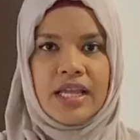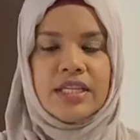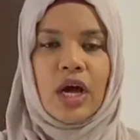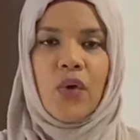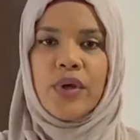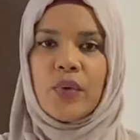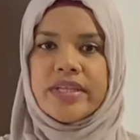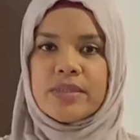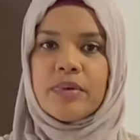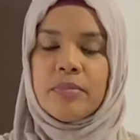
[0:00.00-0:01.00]
Now we're going
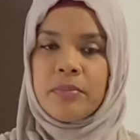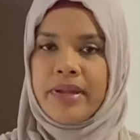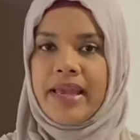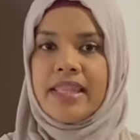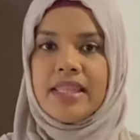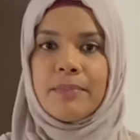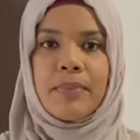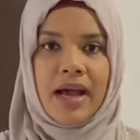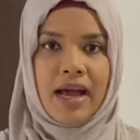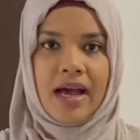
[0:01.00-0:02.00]
to be preparing the
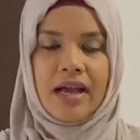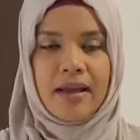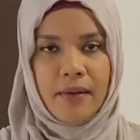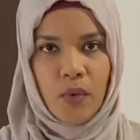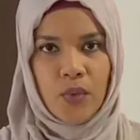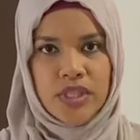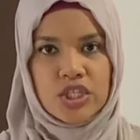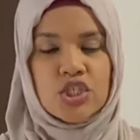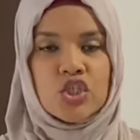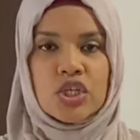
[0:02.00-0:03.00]
pag or the
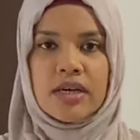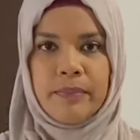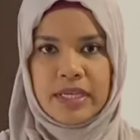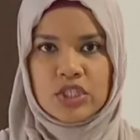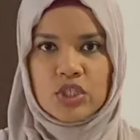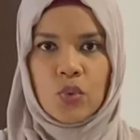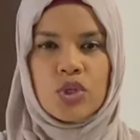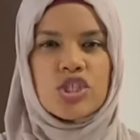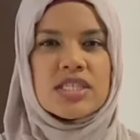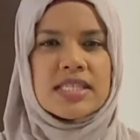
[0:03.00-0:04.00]
sugar mixture,
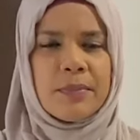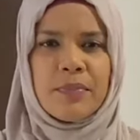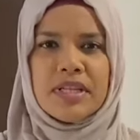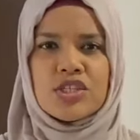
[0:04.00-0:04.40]
which is simply